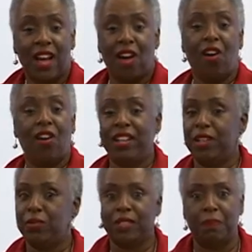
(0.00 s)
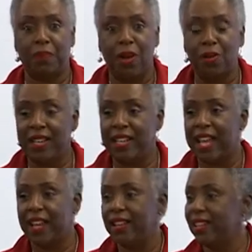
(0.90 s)
all there was a bowling
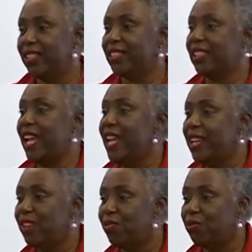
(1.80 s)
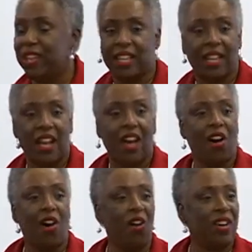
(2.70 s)
alley, a skating rink,
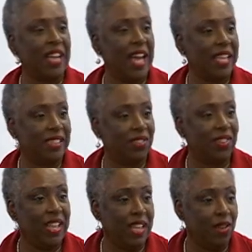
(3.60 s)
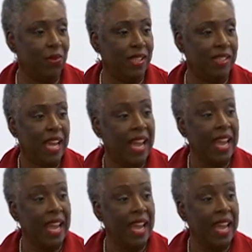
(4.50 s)
all kinds of eateries.